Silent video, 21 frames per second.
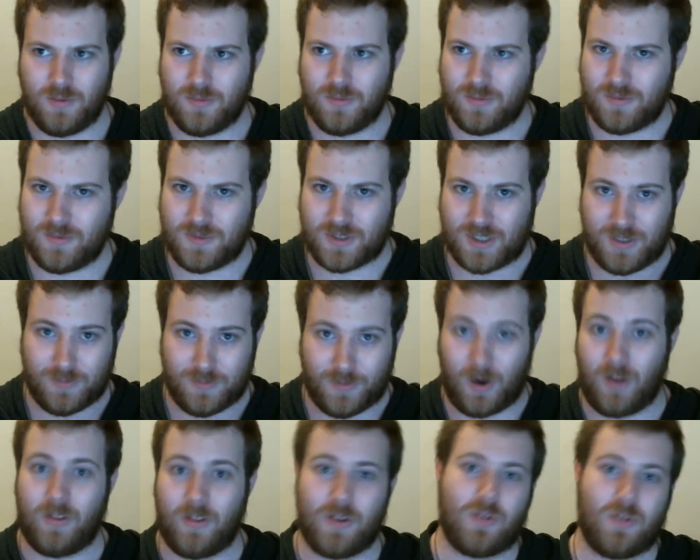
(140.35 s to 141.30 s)
she
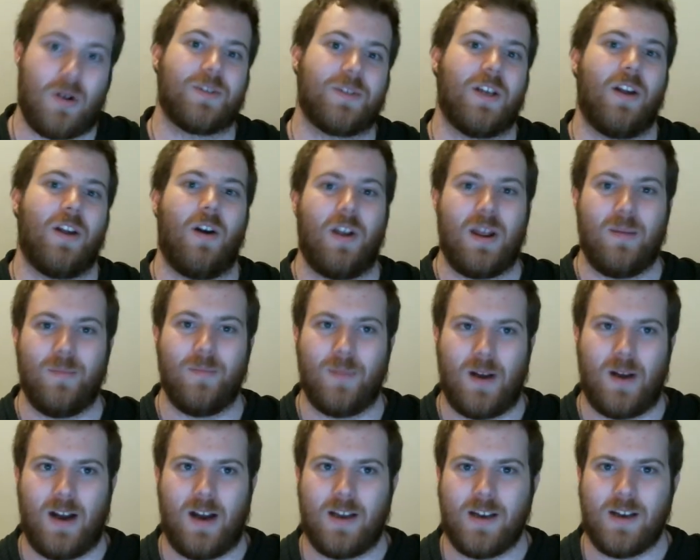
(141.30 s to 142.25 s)
finally drops that on him.
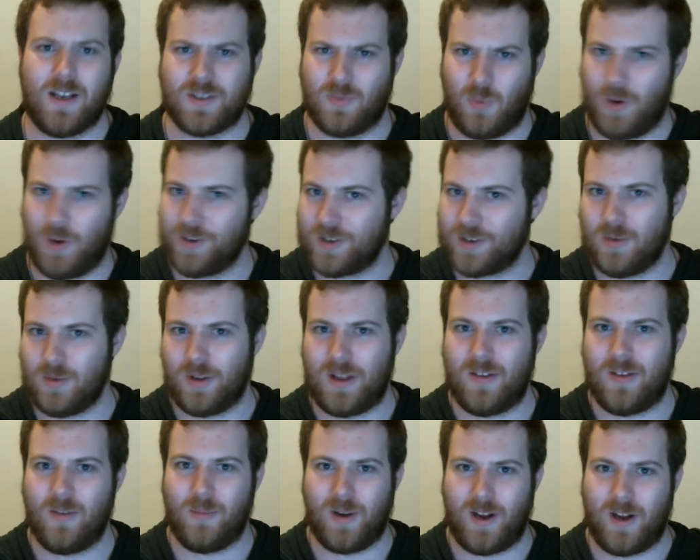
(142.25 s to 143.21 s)
He doesn't want to believe
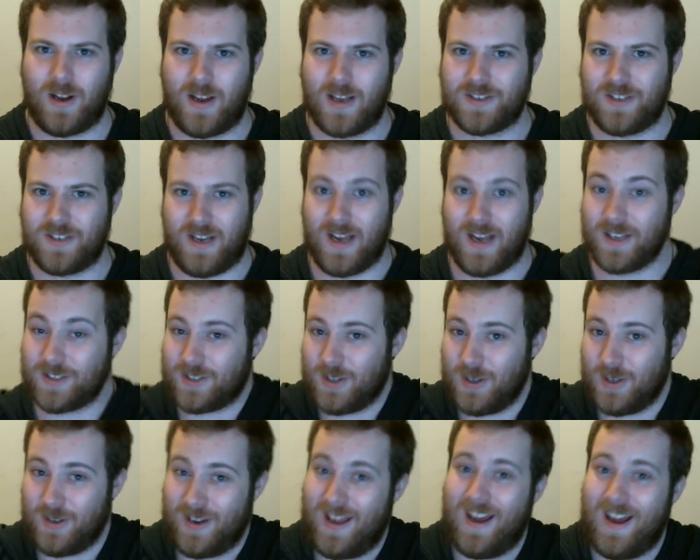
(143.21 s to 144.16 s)
it, but I guess he has
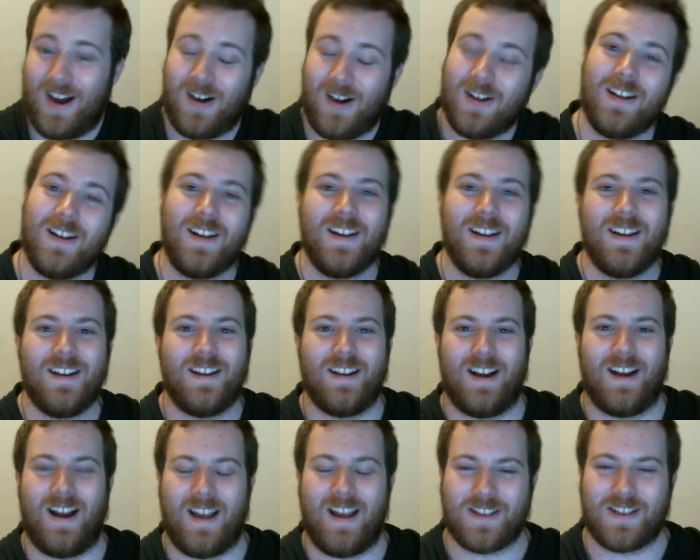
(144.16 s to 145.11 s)
to now.
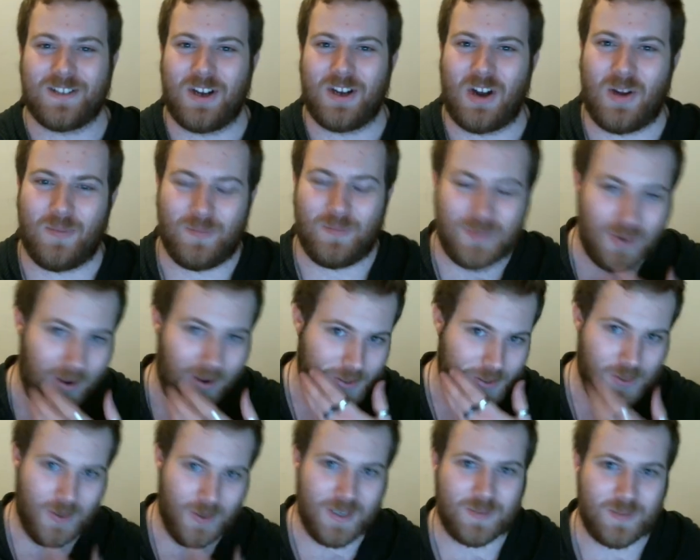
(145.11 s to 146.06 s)
He has got no
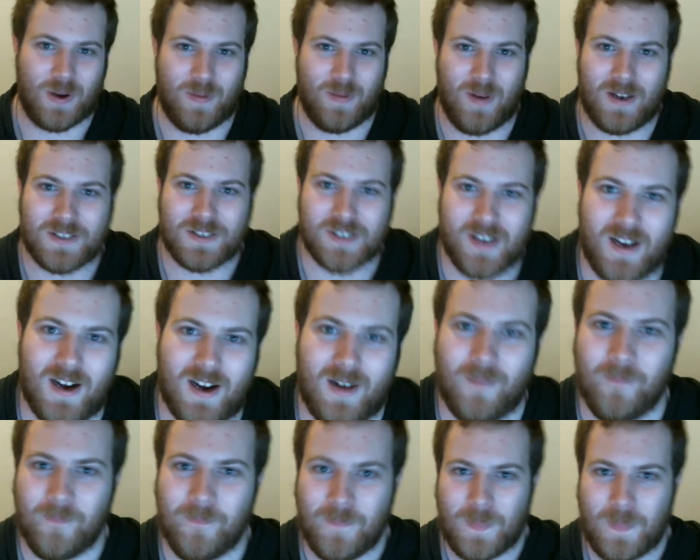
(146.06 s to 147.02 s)
choice, pretty much.
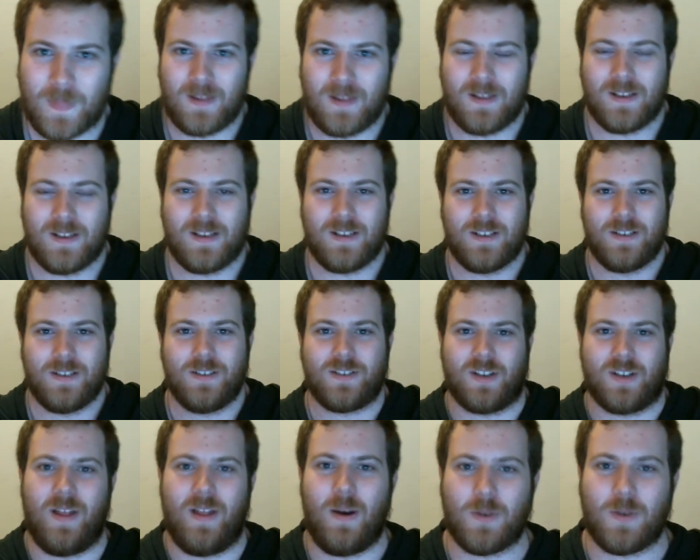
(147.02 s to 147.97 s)

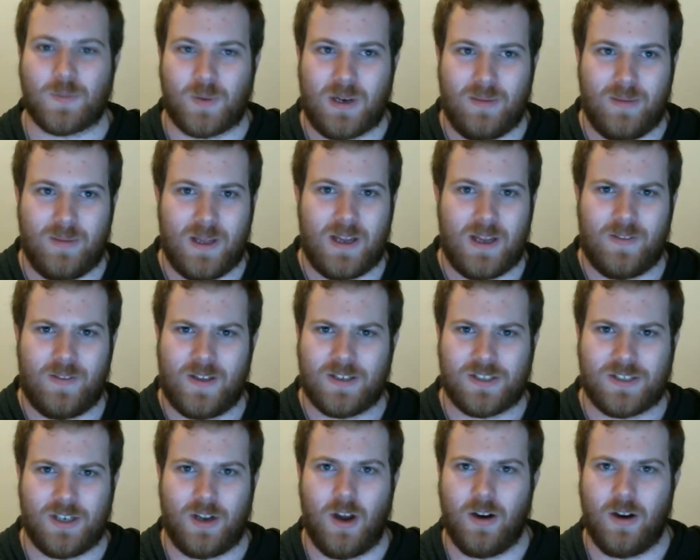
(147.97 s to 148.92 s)
So that was pretty big, and then
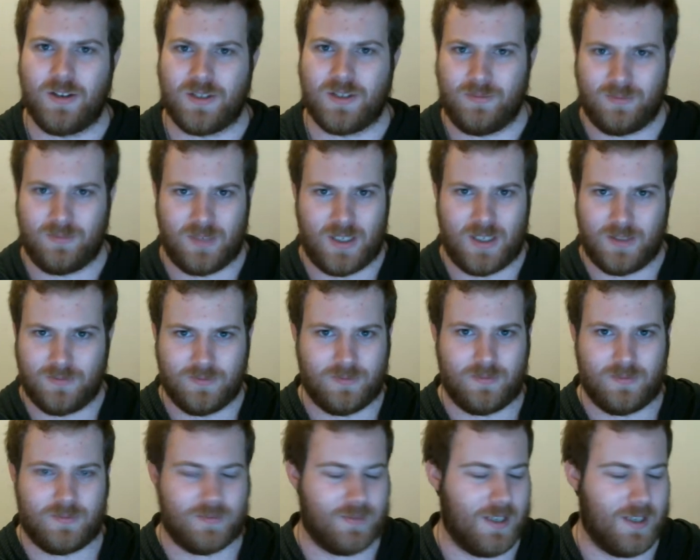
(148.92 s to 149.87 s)
she goes and
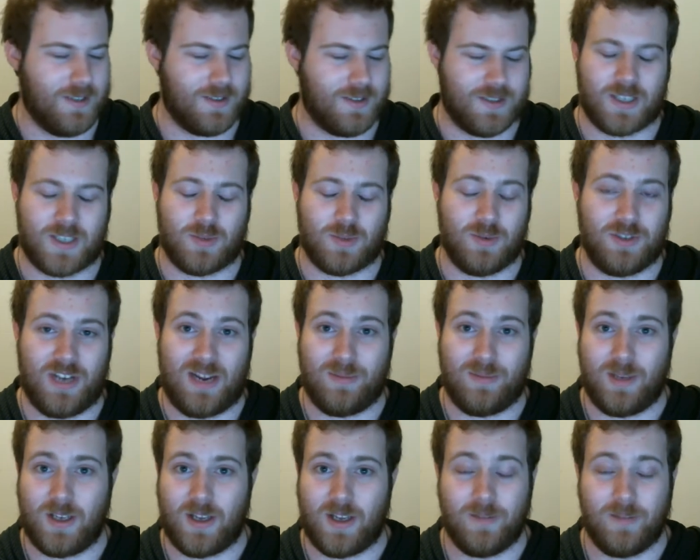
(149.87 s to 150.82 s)
has sex with Jaime
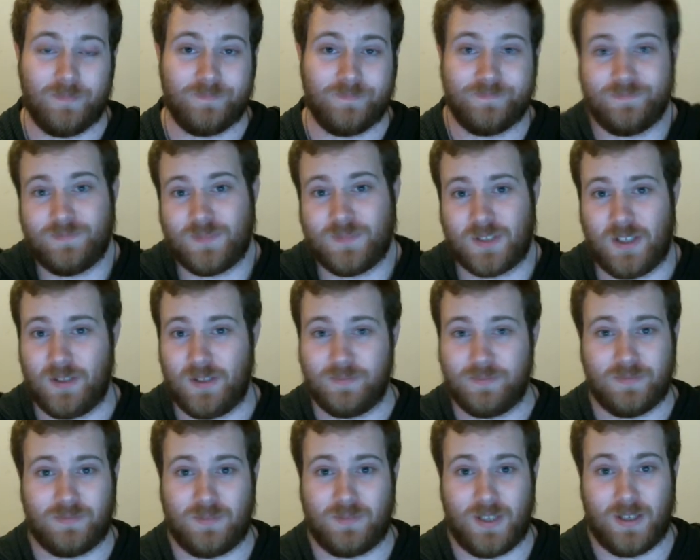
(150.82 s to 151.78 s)
again. So
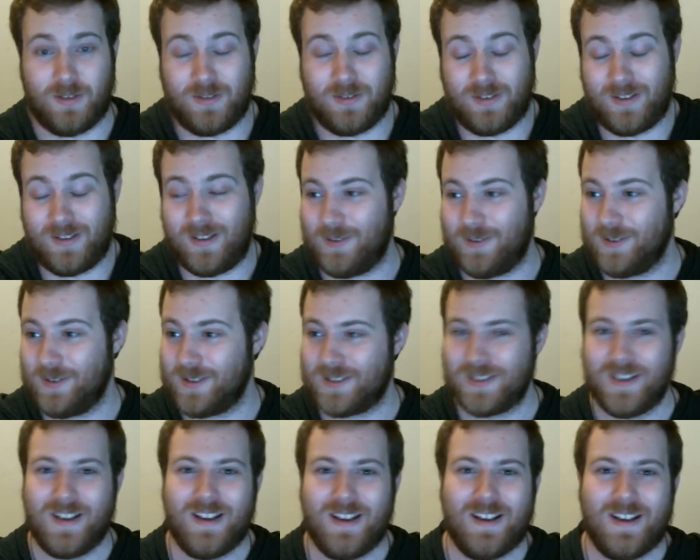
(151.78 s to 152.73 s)
yeah, that was
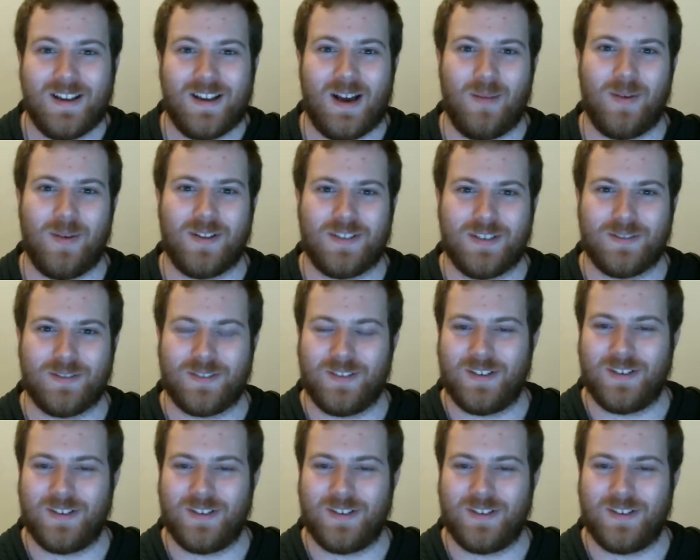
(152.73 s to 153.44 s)
a bit different.